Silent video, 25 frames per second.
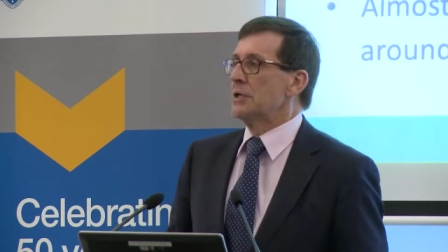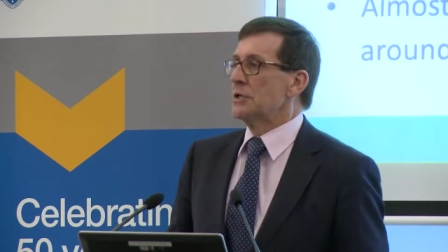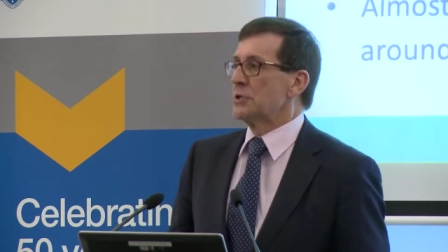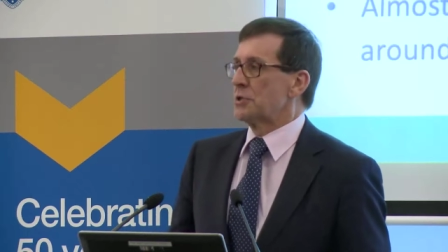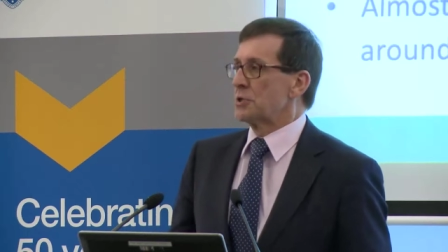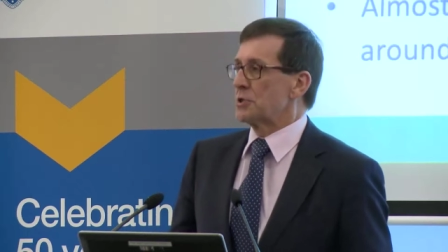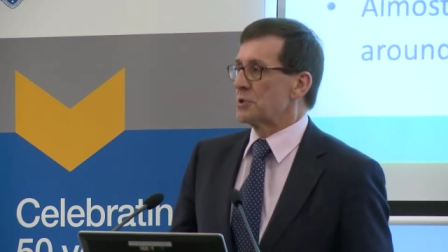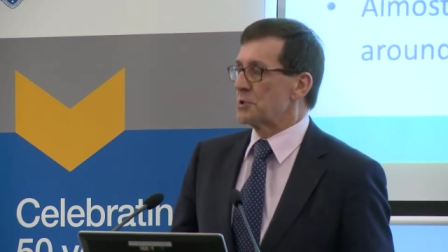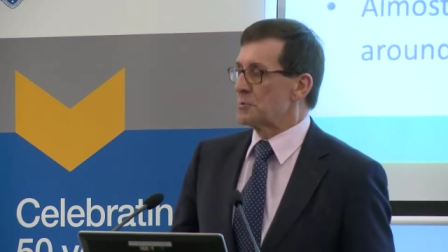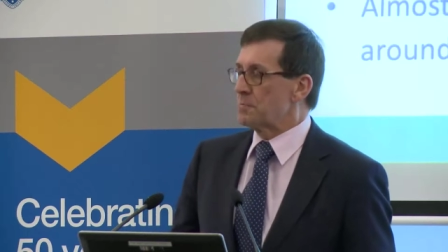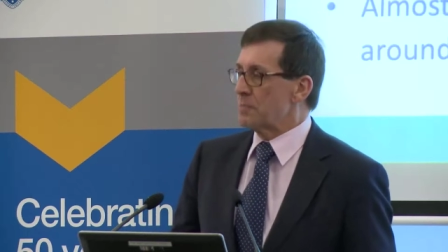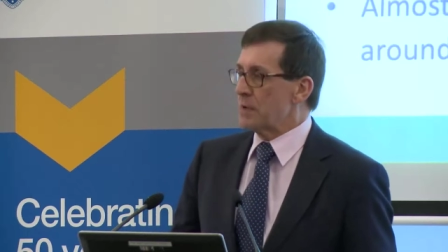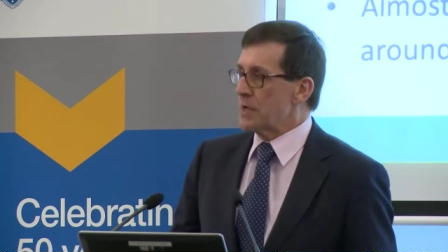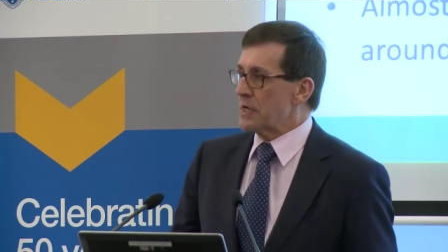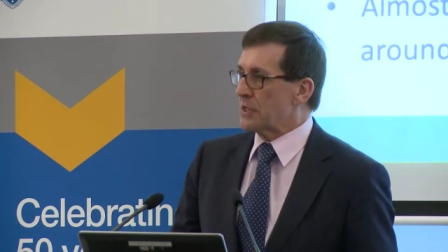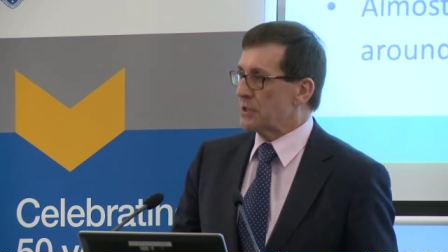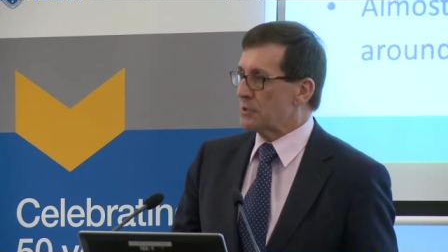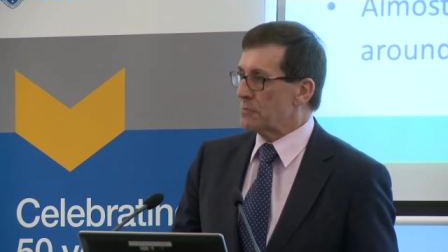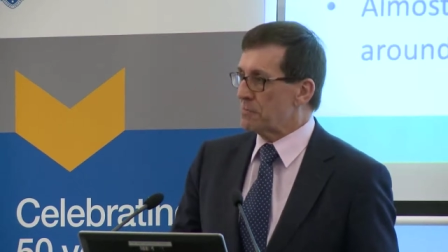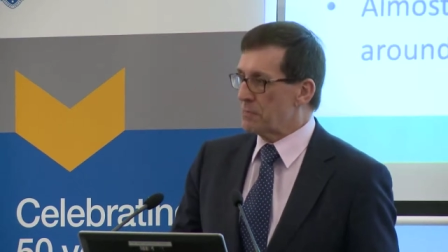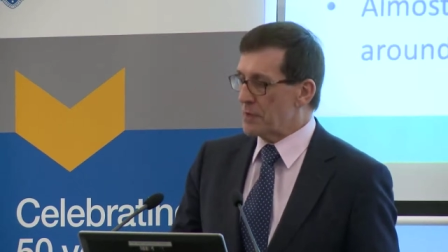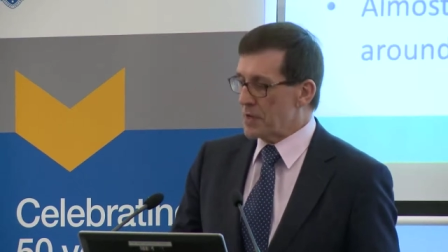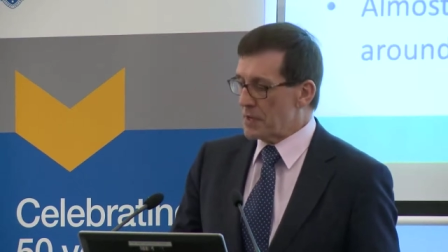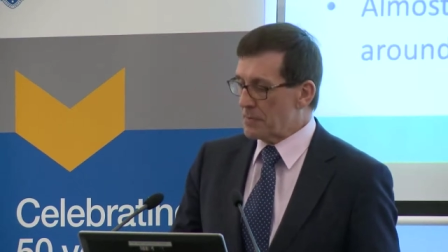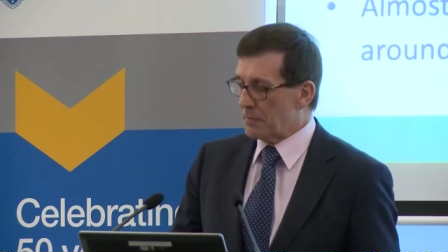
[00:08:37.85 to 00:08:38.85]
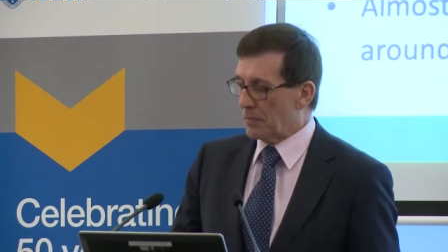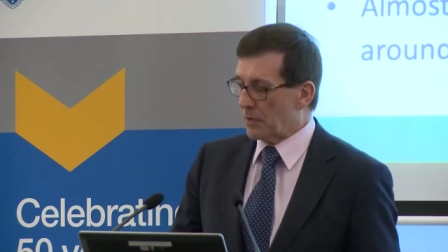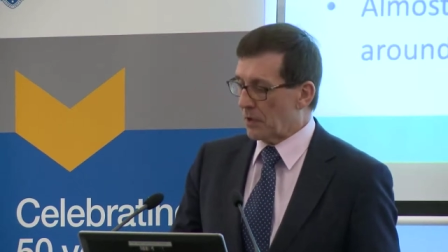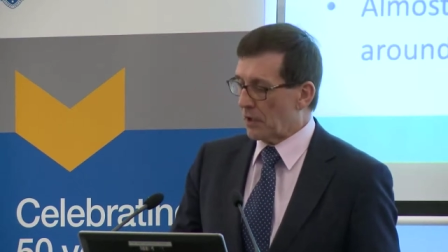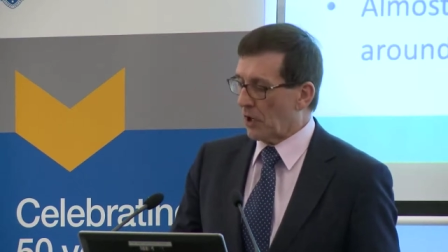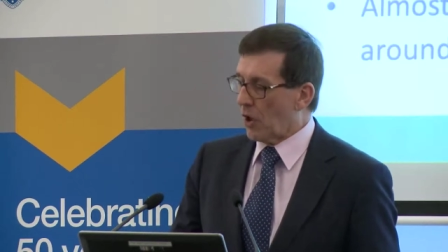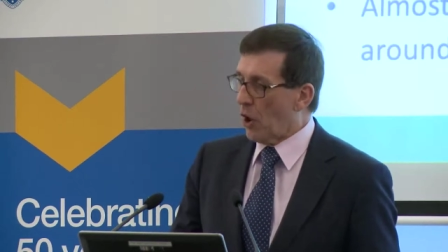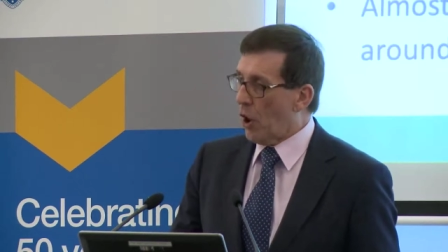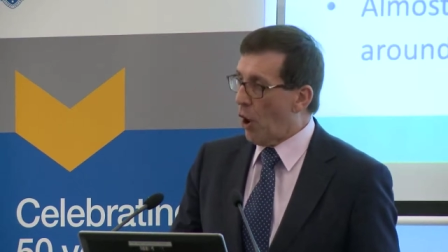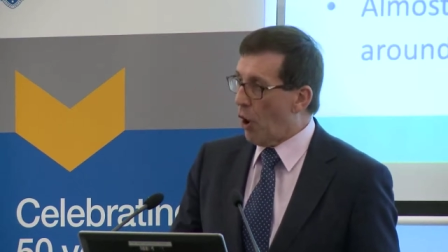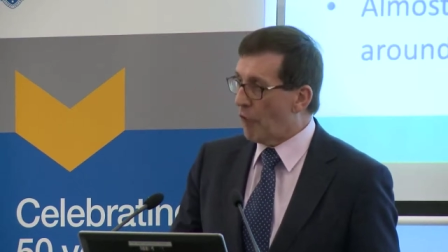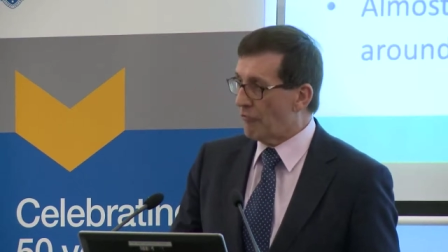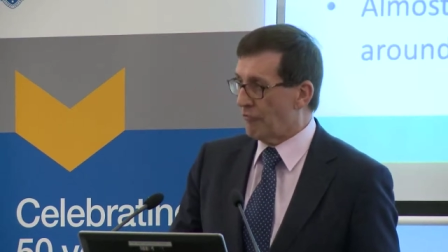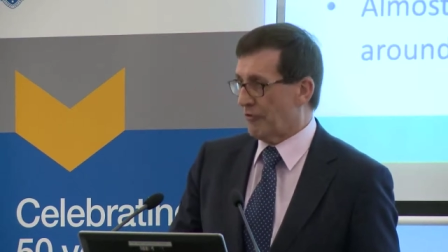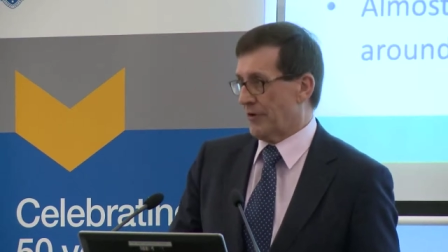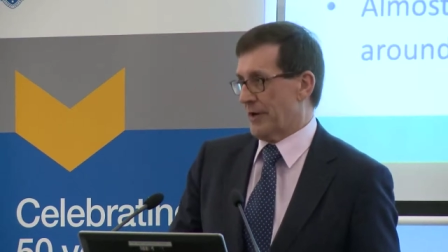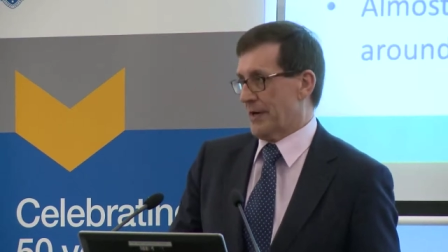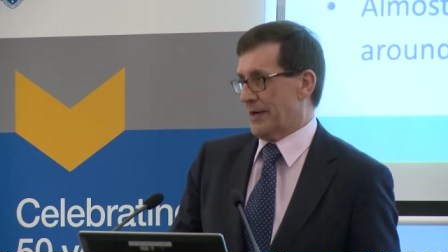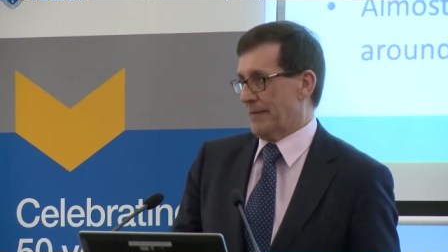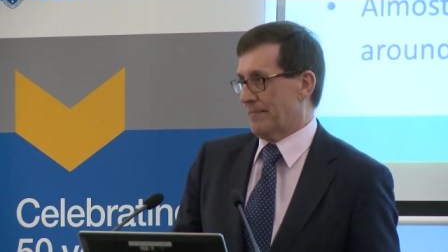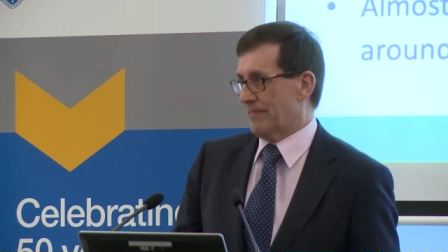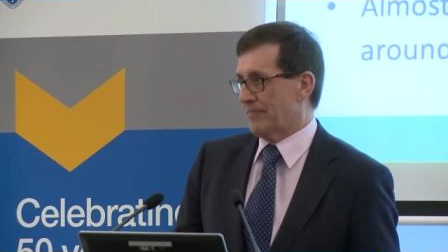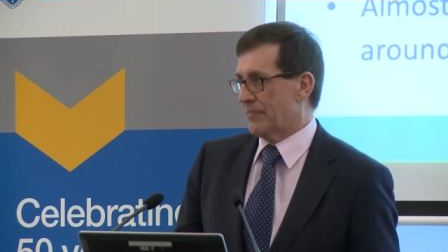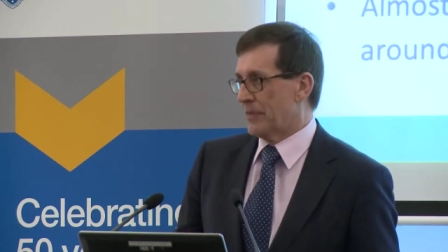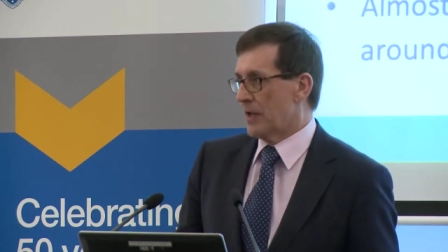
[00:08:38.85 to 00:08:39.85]
to speak to people often
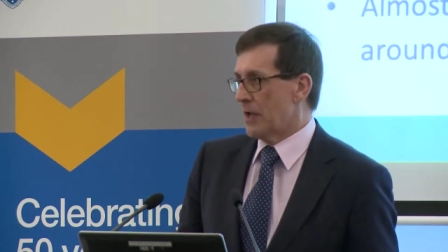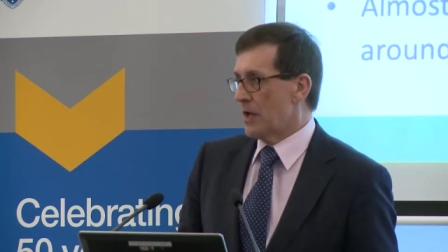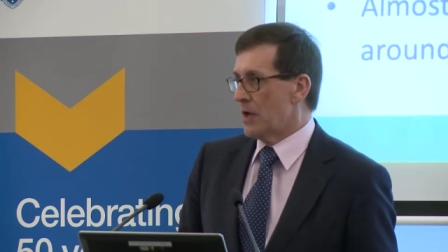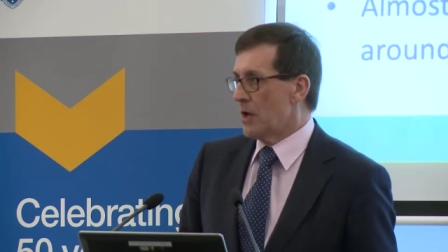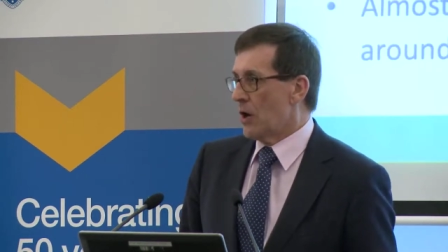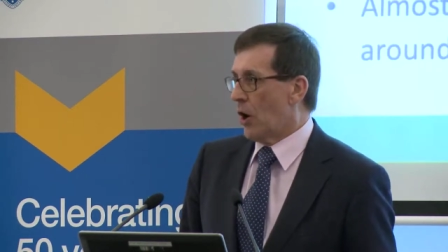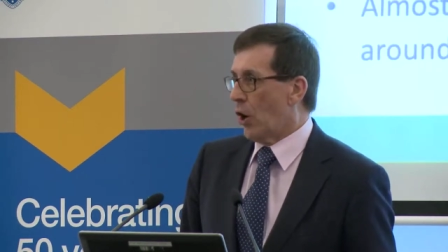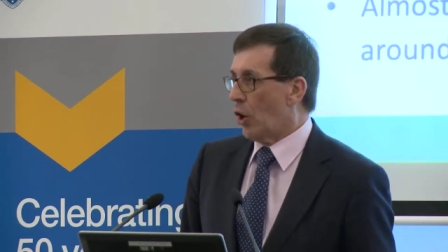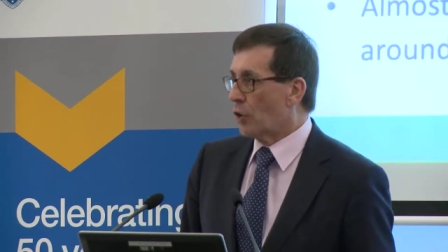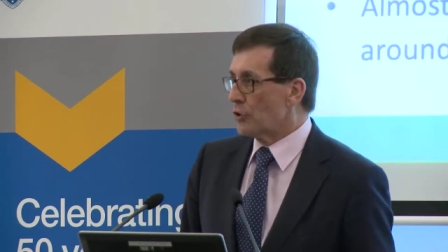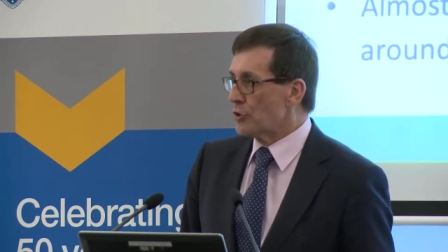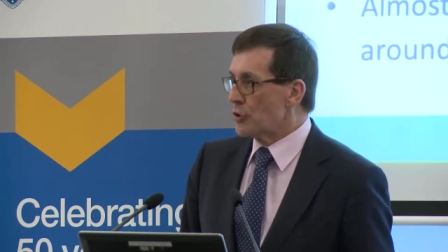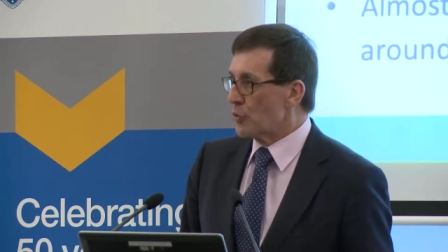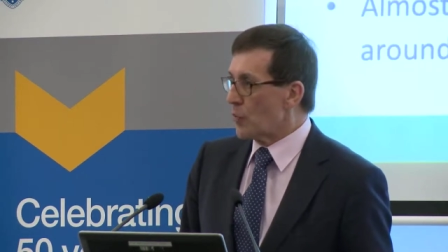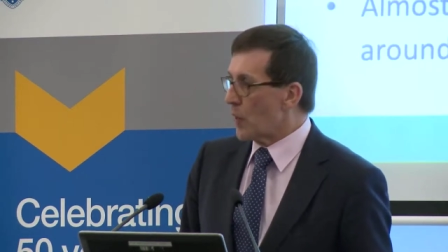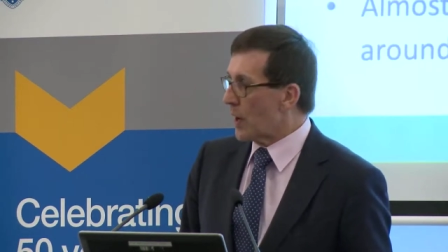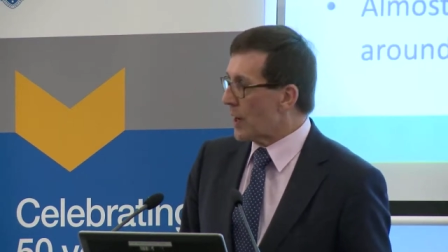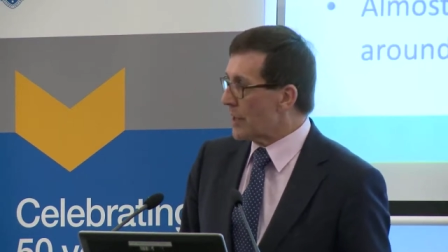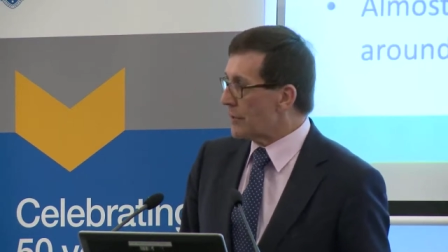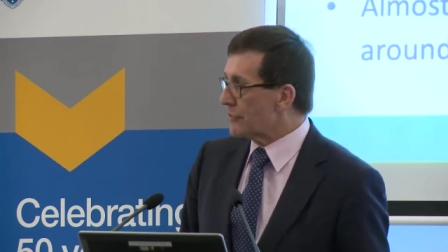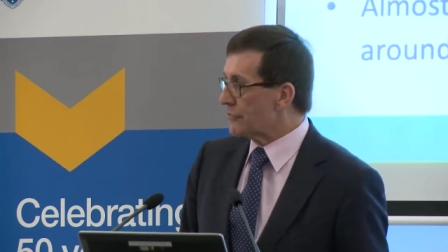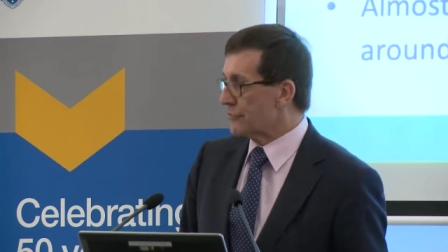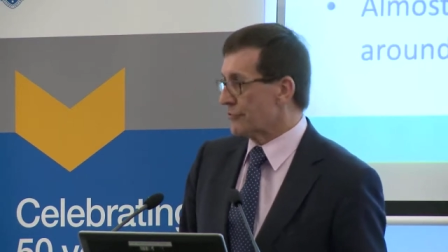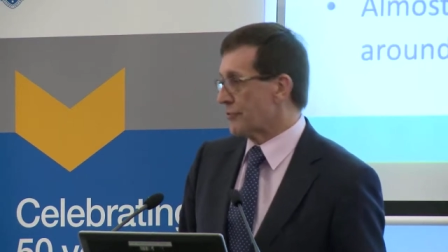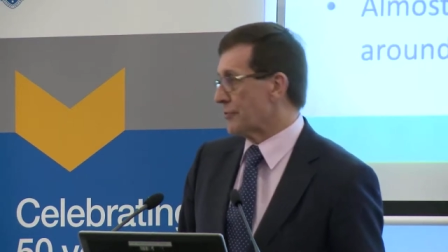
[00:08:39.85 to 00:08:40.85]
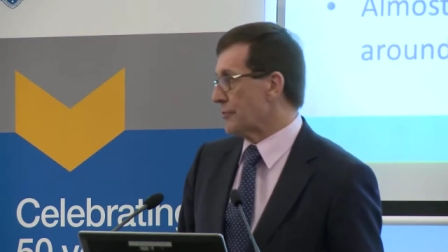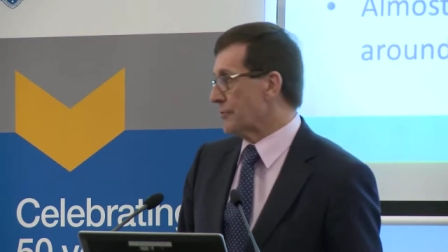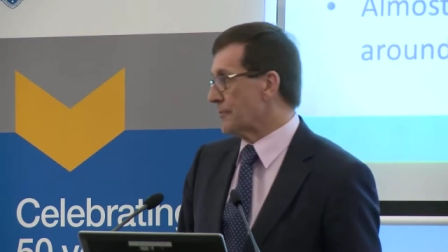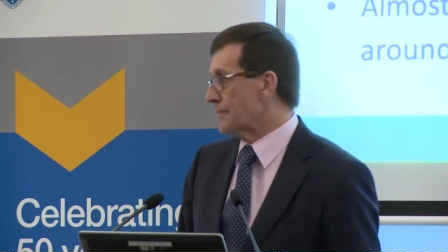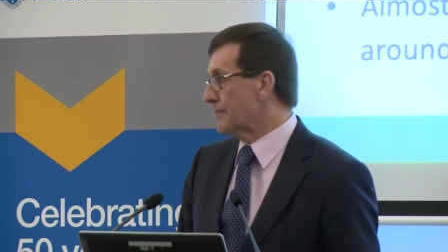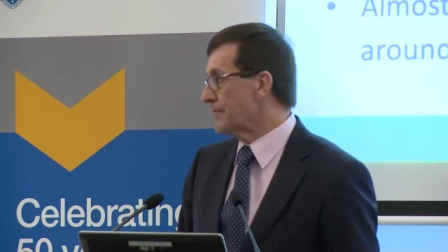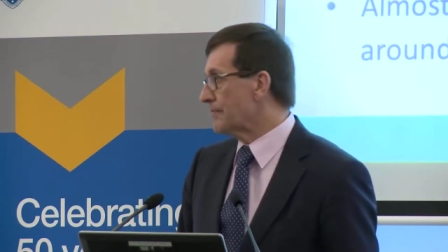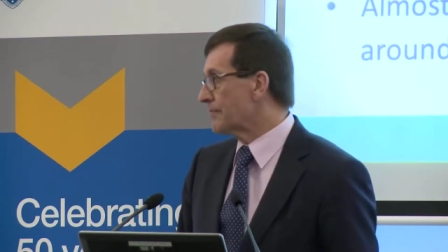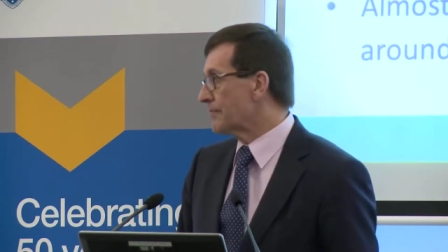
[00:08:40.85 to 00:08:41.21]
on the way through.